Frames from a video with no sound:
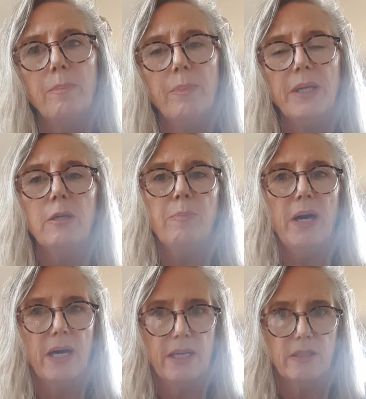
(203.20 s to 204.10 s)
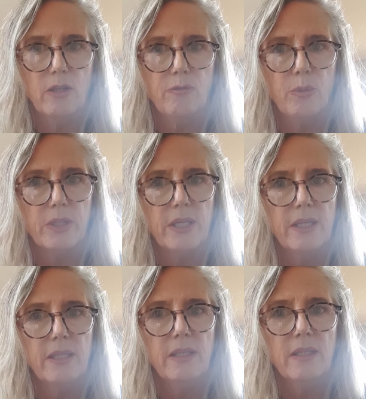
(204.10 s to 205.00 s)
big part of what
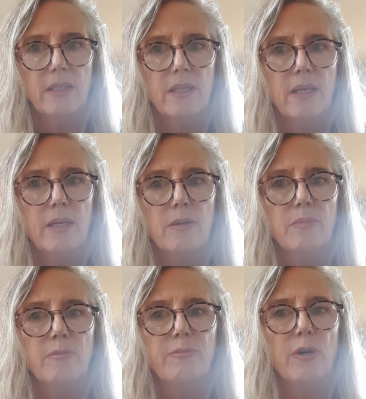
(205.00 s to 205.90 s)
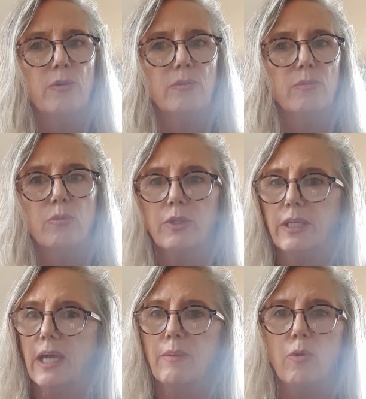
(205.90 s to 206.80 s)
I felt, what I
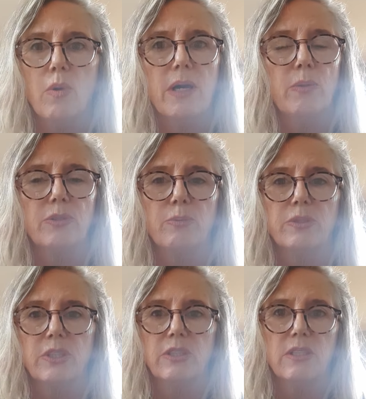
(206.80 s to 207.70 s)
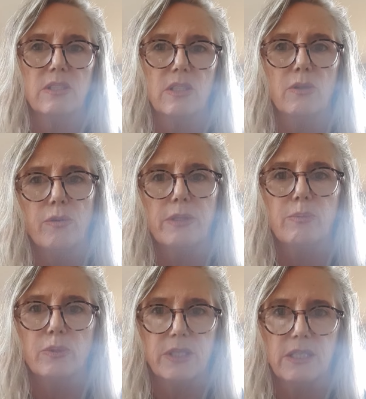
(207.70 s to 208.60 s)
came away with, was just this
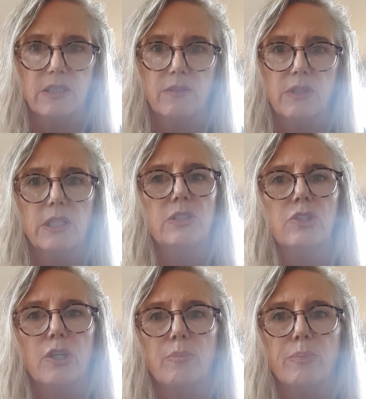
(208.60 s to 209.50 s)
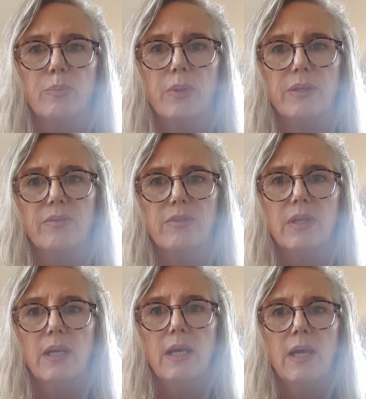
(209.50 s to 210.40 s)
incredible sense of kinship with
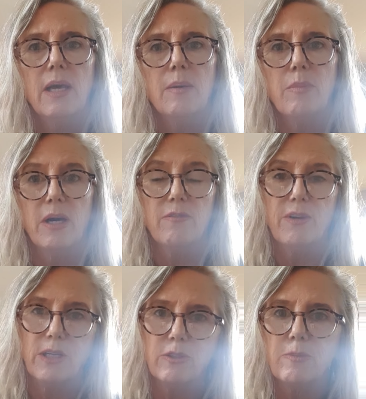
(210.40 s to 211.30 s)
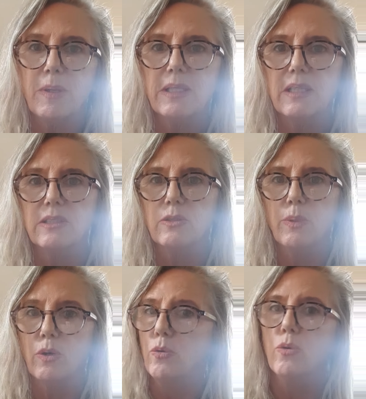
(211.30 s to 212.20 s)
my fellow speakers.
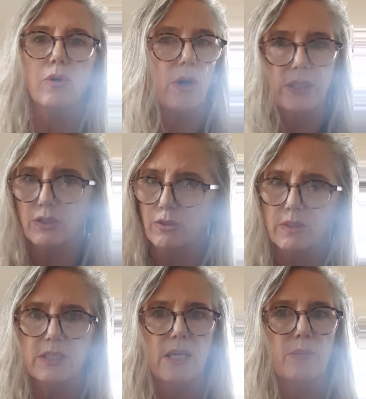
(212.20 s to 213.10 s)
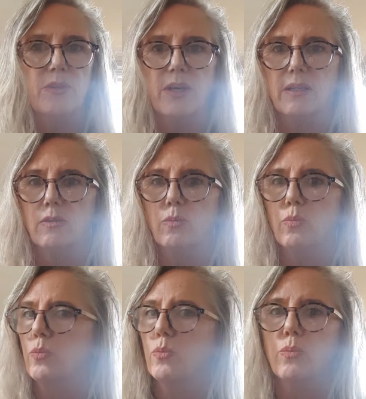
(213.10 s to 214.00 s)
We're all going through the same thing.
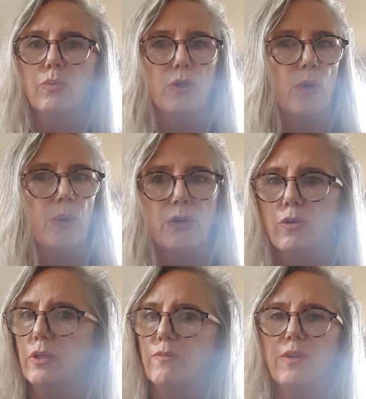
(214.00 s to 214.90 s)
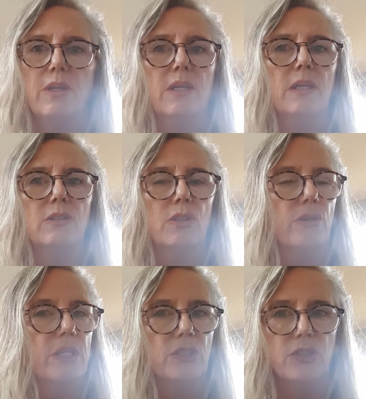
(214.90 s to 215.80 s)
We're all in varying
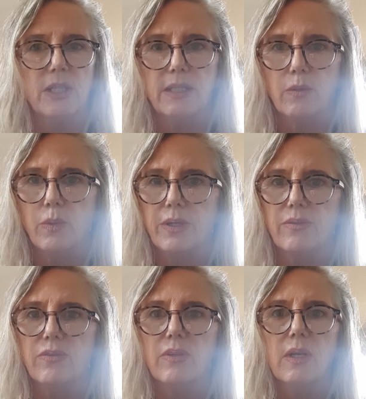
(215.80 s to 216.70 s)
degrees dealing with